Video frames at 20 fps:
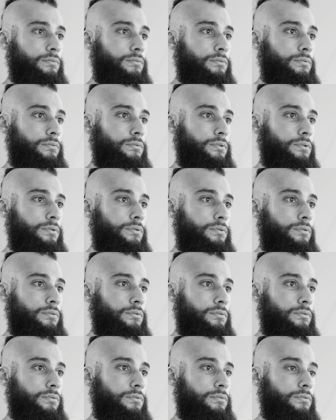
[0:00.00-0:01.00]

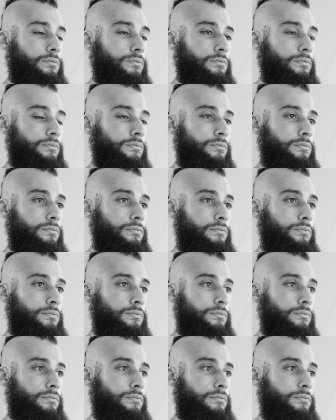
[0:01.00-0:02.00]

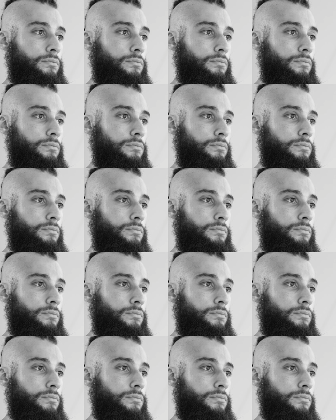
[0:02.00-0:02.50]
(no one is talking)